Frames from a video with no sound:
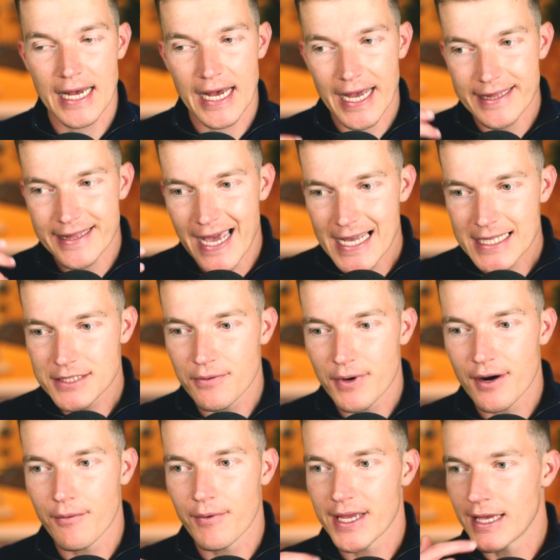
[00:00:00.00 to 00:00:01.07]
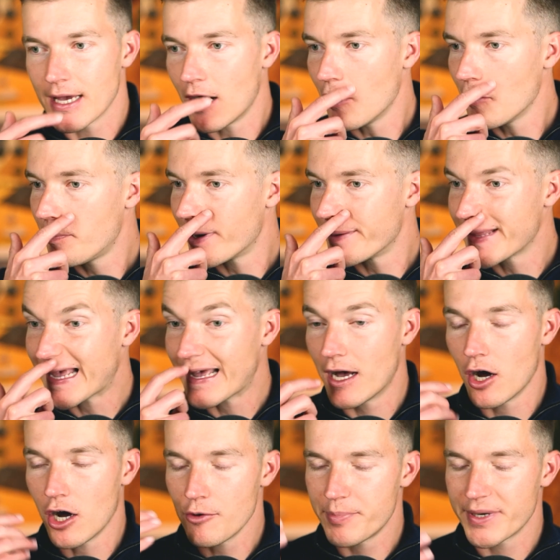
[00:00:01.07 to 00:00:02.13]
And that's where we
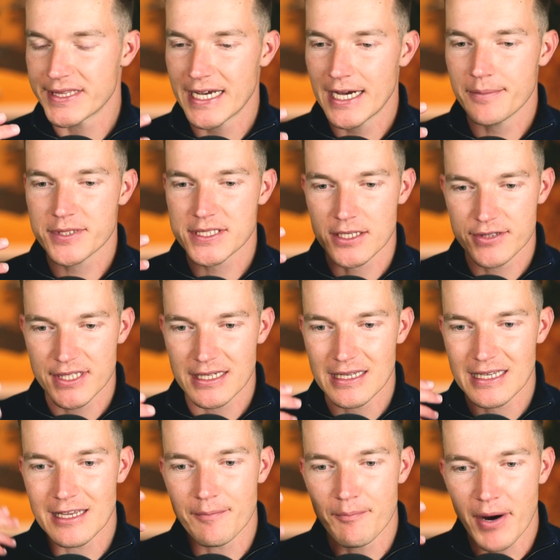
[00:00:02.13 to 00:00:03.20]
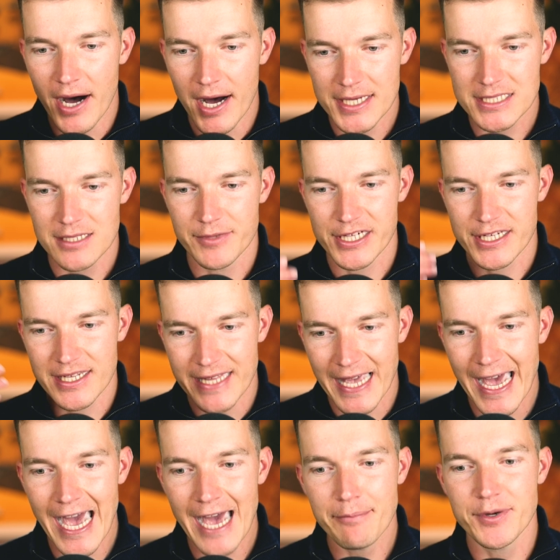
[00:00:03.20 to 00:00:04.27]
open up so the impossible can
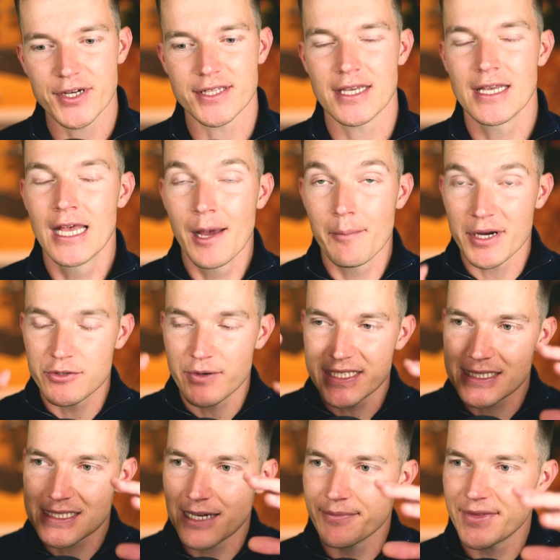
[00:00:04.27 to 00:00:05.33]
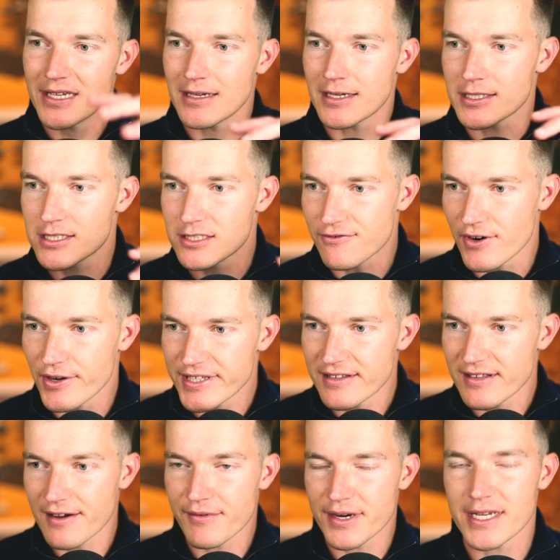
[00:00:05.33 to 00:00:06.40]
happen. But when something
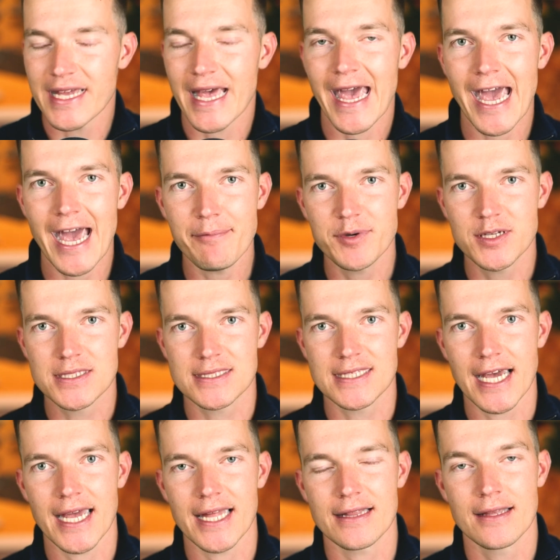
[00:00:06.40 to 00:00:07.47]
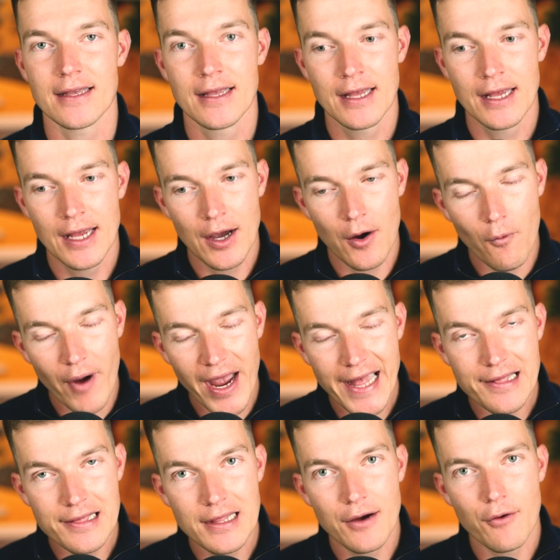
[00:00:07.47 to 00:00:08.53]
extraordinary happens, then,
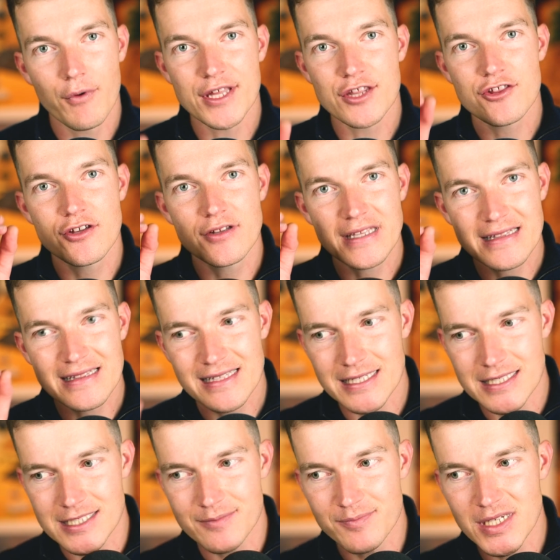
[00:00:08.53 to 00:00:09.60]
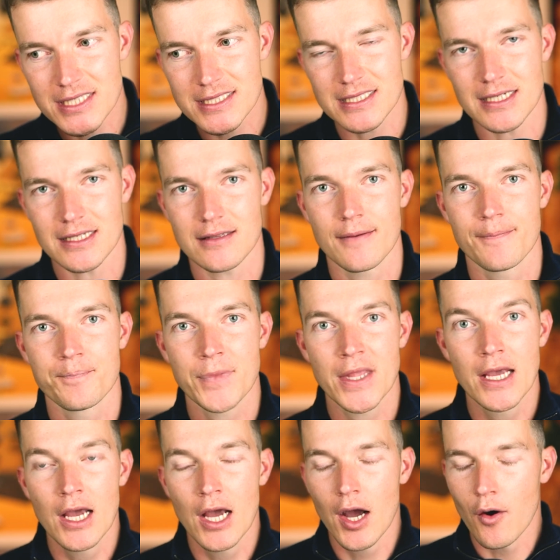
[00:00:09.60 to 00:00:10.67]
well, we shouldn't dismiss it.
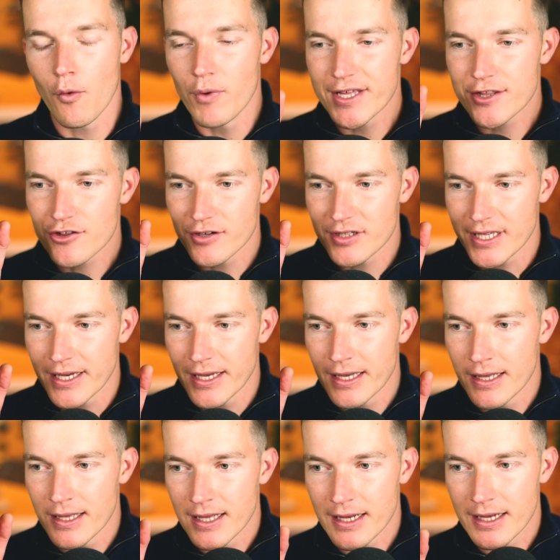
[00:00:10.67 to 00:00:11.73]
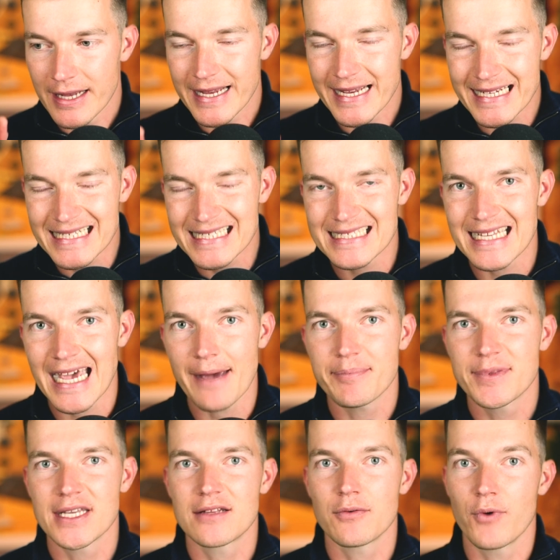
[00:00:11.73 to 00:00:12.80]
We should
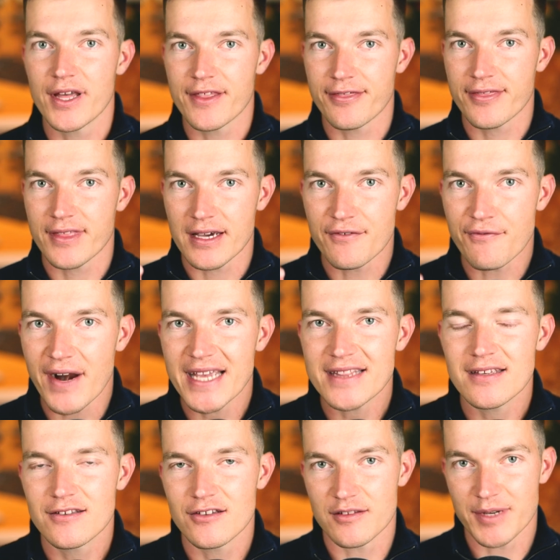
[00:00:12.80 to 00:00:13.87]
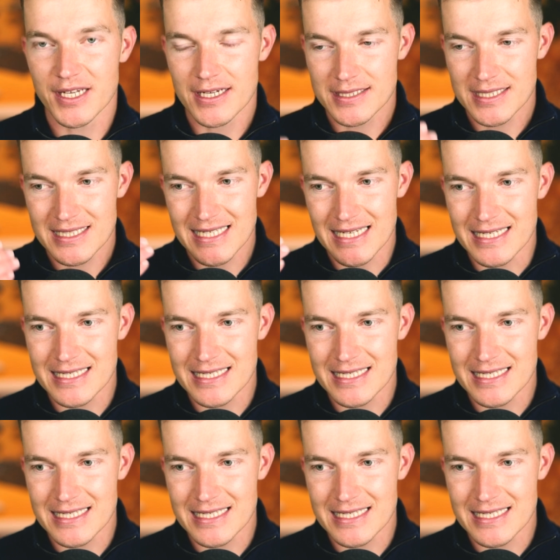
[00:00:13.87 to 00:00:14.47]
accept it with gratitude, because it's a